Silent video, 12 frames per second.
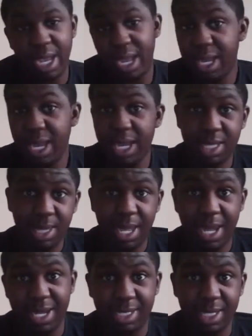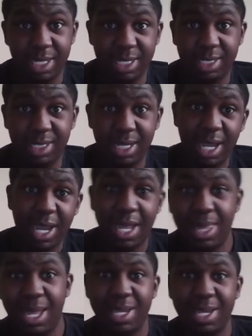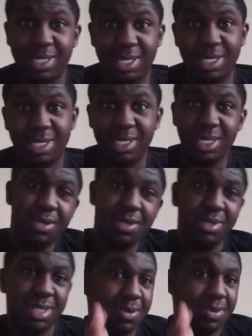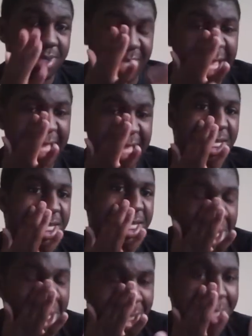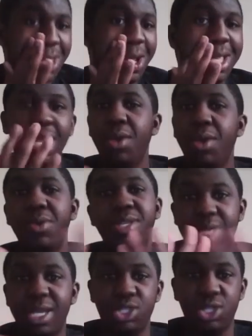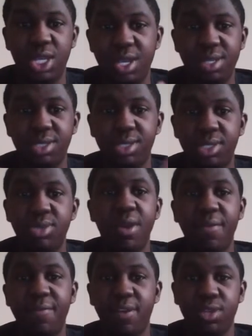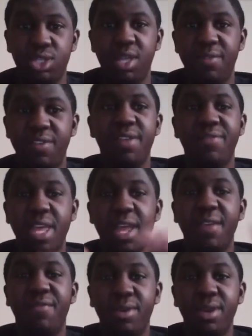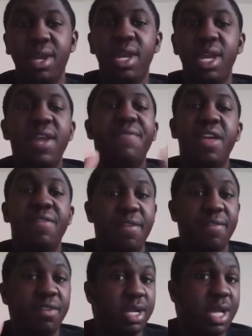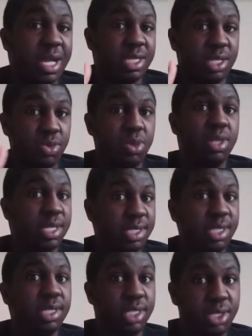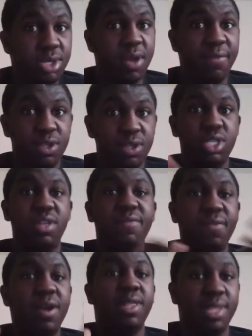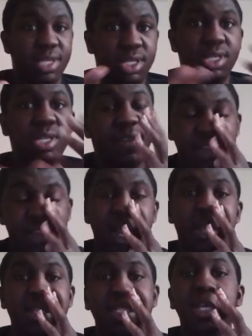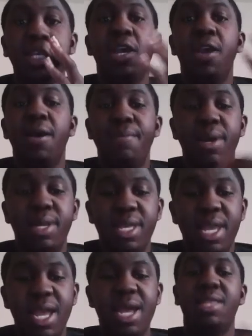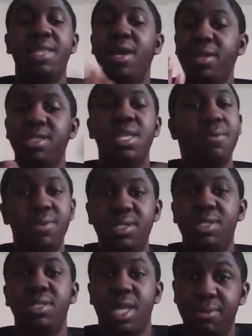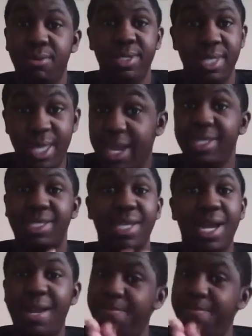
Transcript: I kind of liked it. I liked it. It was catchy. And I can't wait to actually hear the studio version of it if they've ever got to release the studio version of Unleash the Diva yet. But yeah, that was nice.